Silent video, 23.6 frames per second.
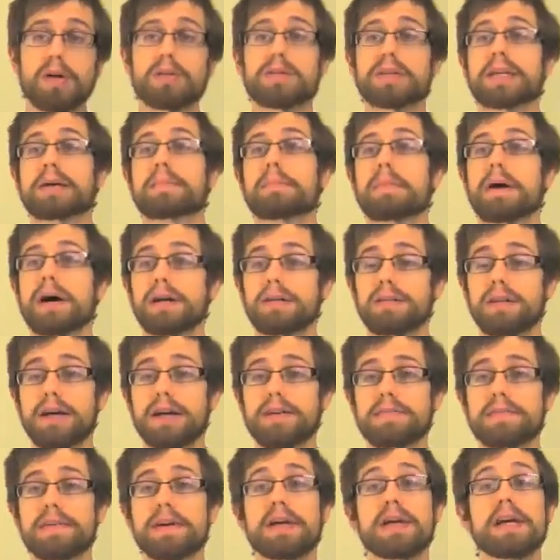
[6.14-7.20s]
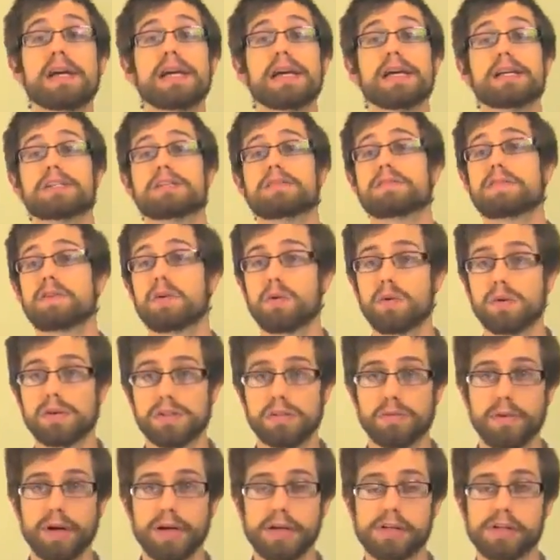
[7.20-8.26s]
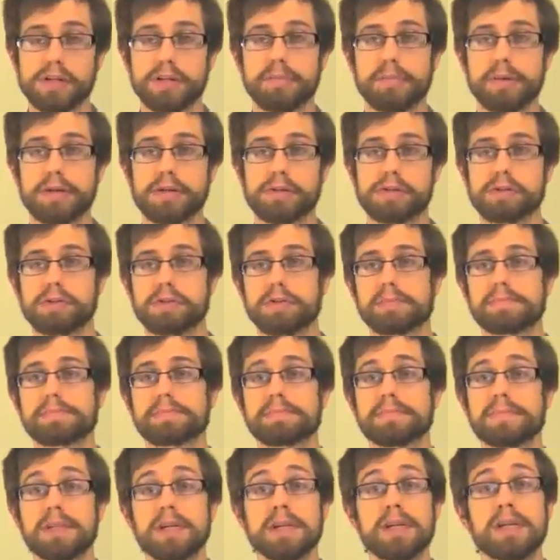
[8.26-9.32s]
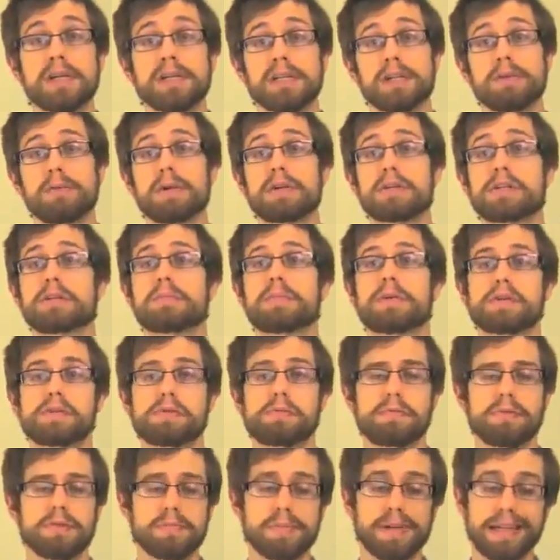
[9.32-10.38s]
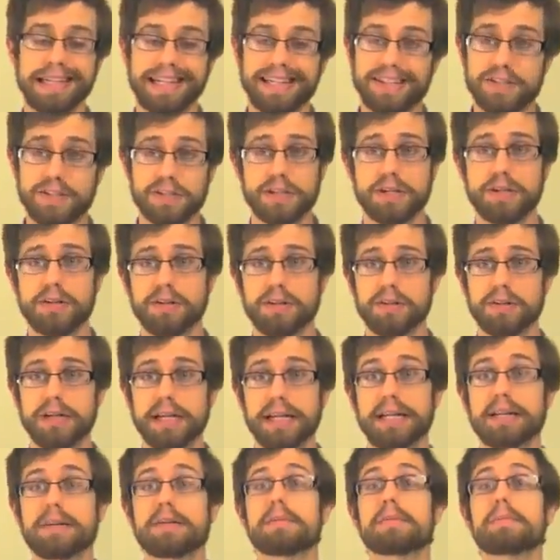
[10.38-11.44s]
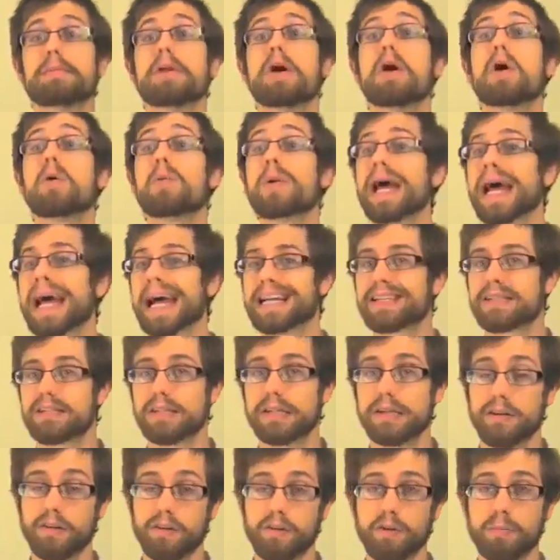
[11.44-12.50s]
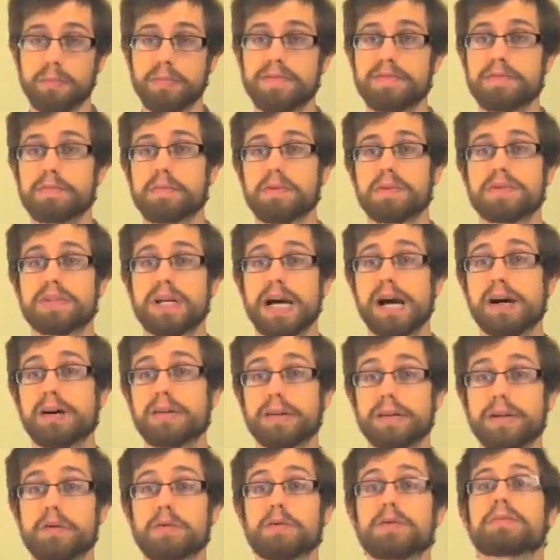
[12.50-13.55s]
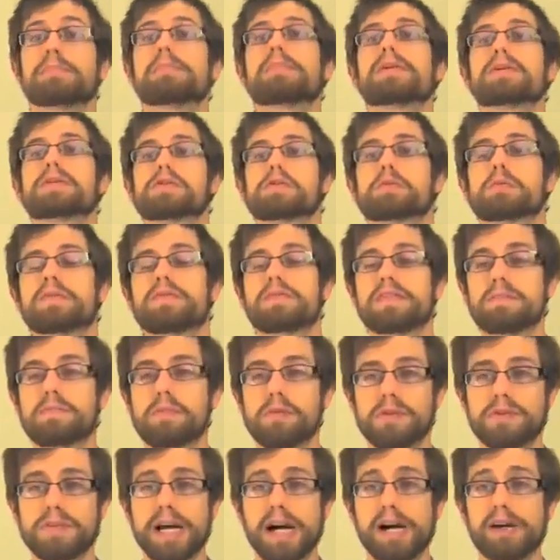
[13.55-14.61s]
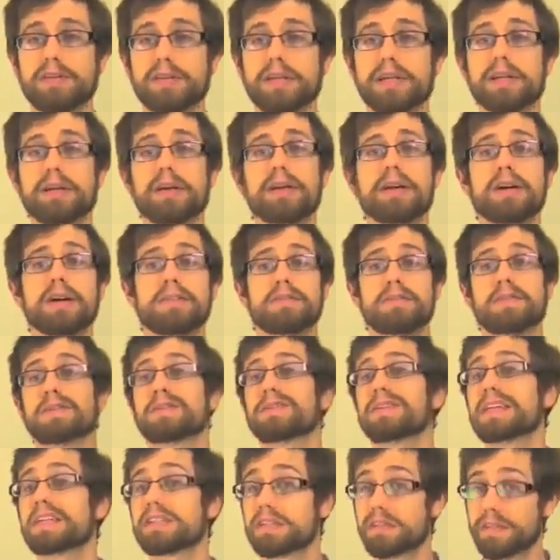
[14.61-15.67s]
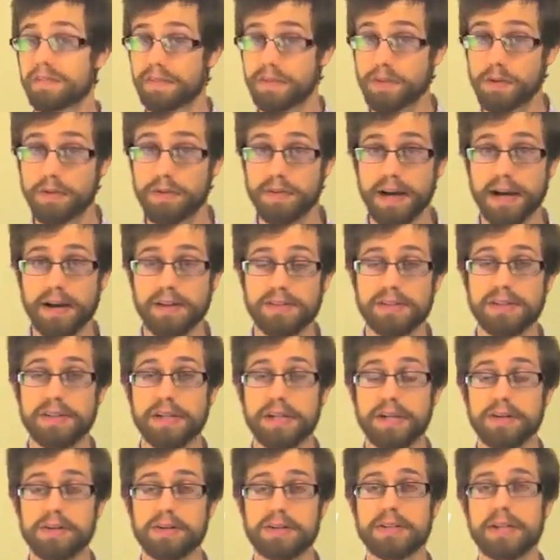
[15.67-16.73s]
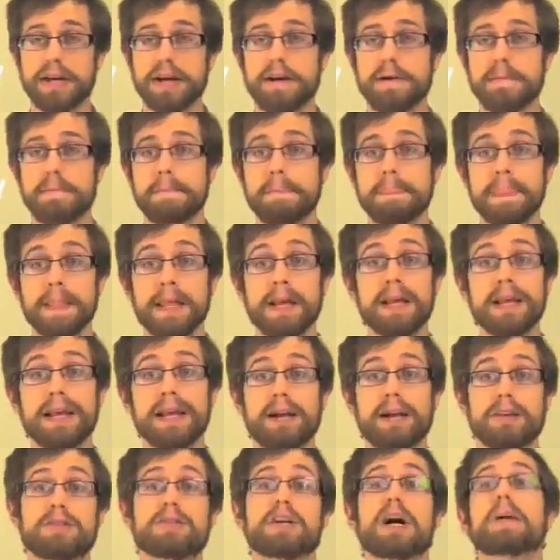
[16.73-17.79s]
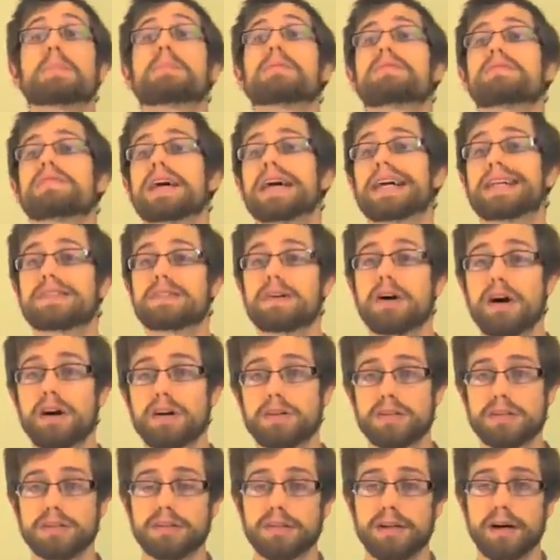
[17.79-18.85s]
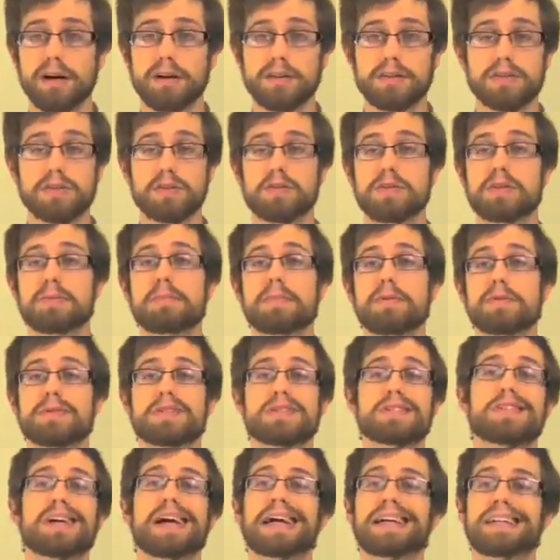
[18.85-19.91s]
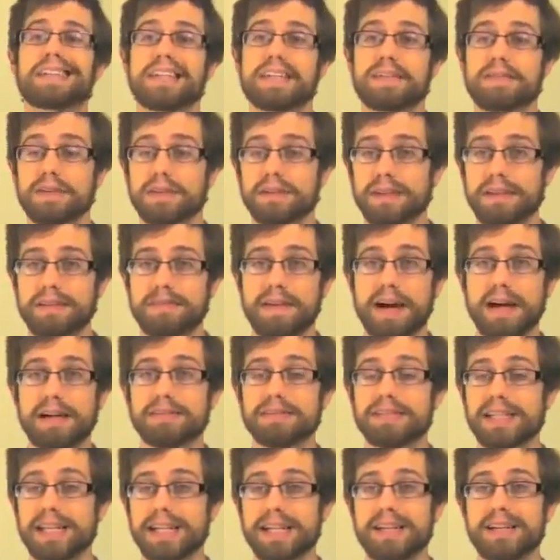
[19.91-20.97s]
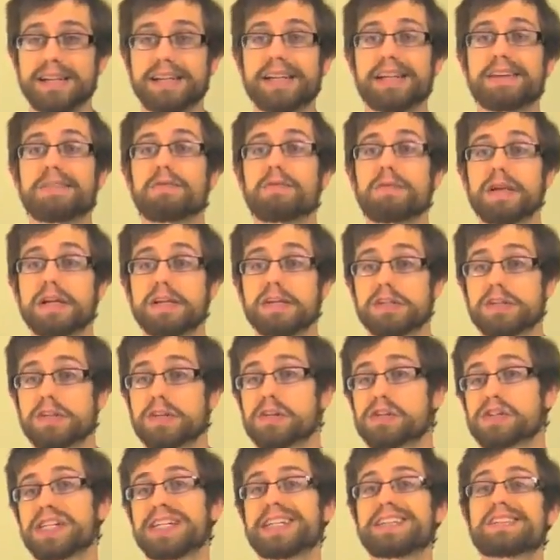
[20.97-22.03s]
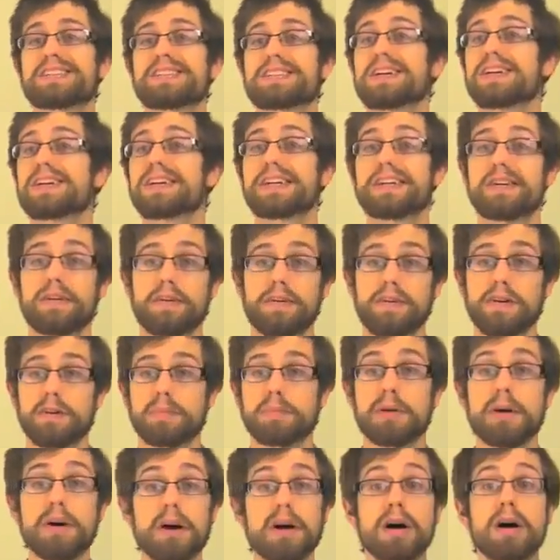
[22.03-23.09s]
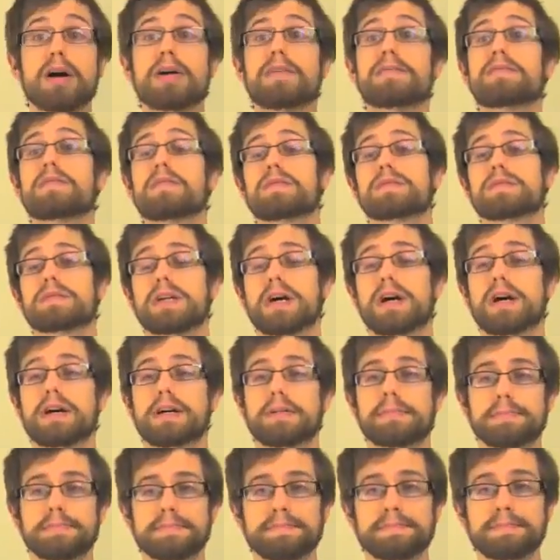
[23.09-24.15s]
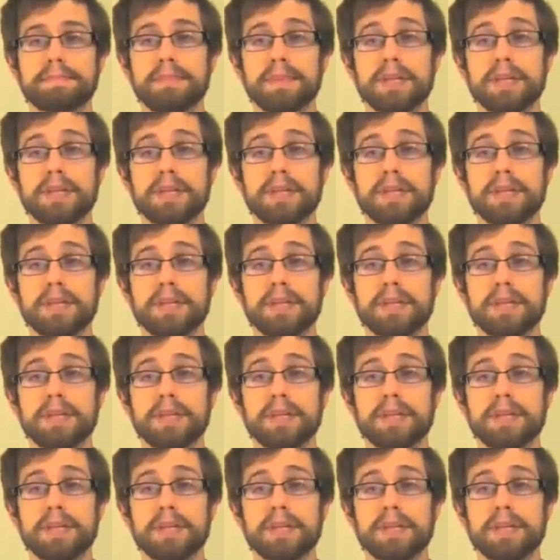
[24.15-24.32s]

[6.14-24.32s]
quality on my life, is of course reishi mushroom. Now reishi mushroom has been considered and known as the herb of immortality or the mushroom of immortality for at least a few thousand years now. And on top of that, it's also the most scientifically validated and researched and studied herb of all time.